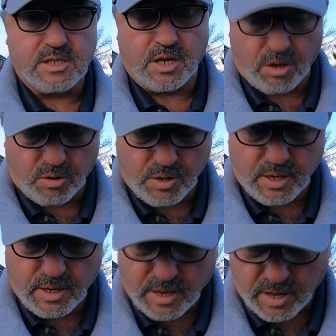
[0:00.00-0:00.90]
So
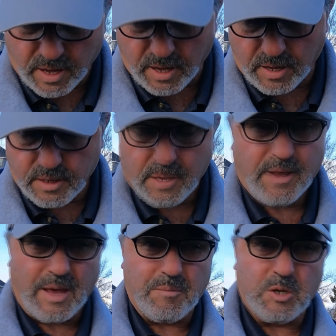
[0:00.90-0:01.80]

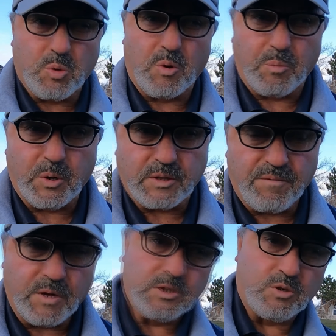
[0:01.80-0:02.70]
that means when we put
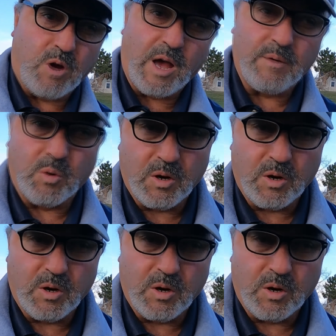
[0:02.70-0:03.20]
the filter on,